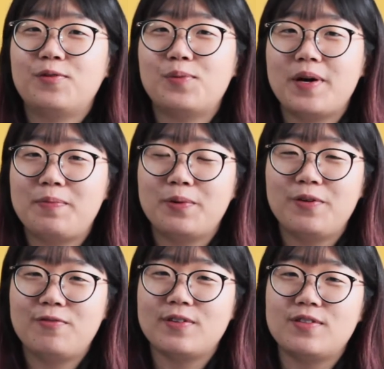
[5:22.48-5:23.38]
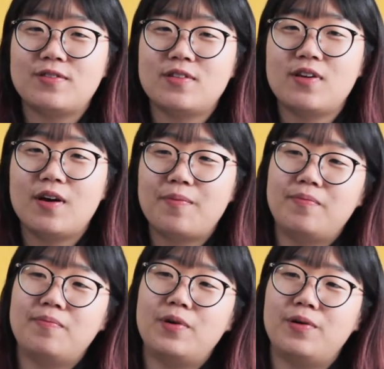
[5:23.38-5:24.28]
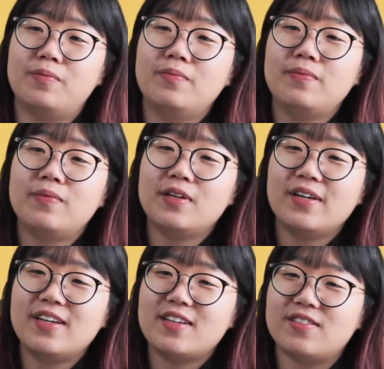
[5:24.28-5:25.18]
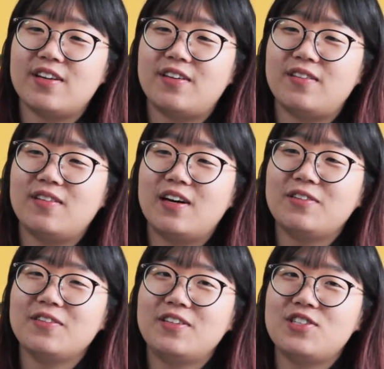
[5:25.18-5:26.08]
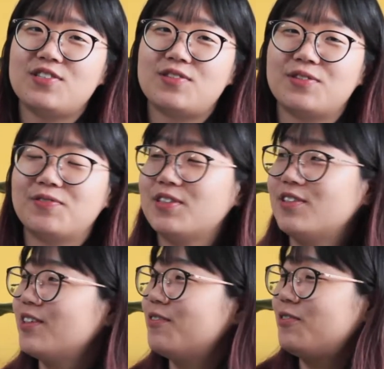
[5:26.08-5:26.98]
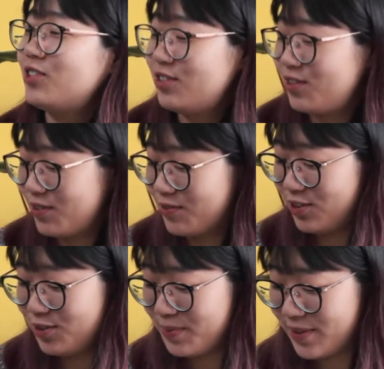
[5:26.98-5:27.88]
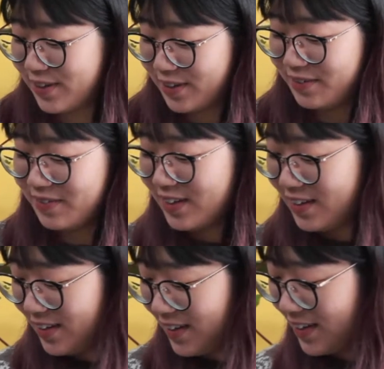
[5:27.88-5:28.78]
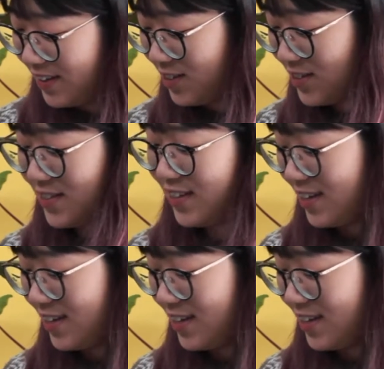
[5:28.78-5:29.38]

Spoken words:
for my boyfriend's mom. So I don't know if she's gonna watch it, but just in